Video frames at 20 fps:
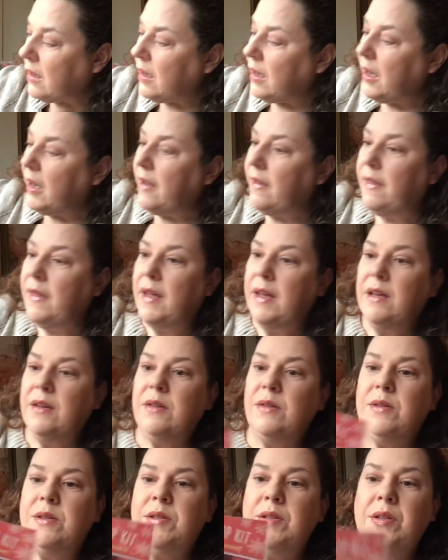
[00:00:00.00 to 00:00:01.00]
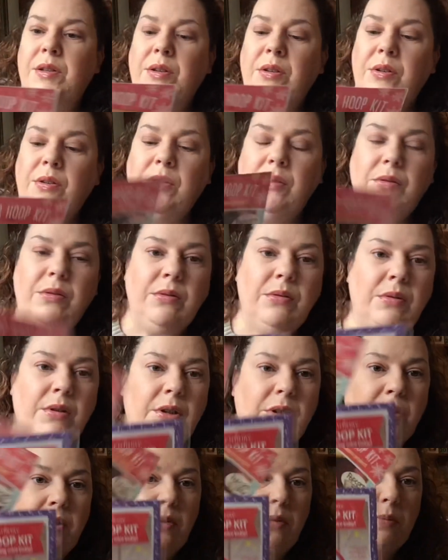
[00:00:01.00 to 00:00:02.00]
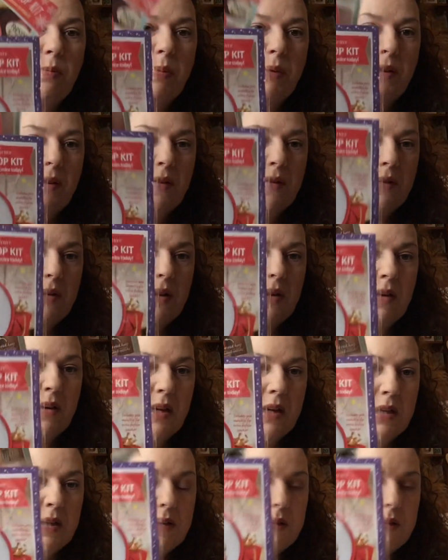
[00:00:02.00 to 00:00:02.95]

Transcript: And then 2 hoop designs.